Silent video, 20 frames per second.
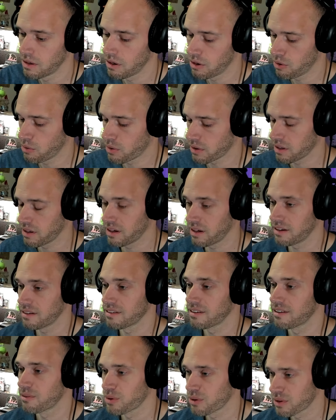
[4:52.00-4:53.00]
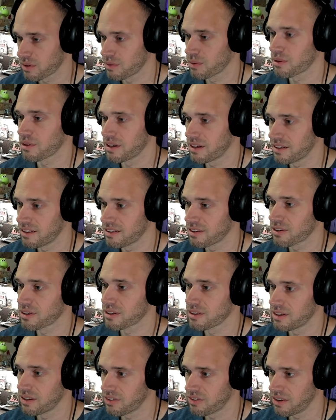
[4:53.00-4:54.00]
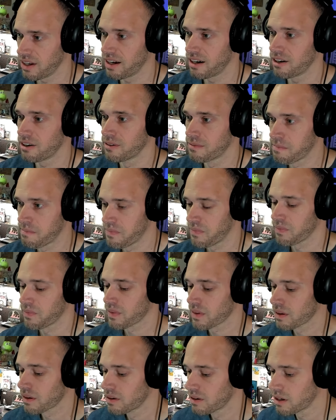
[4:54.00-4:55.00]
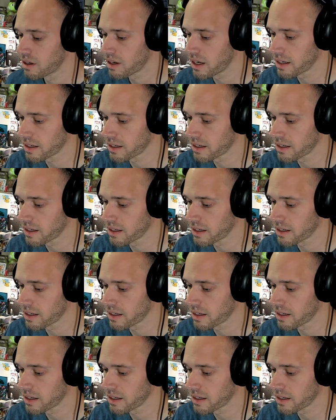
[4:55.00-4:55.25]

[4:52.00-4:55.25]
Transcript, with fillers: Okay, we're, we're getting into the goods now. All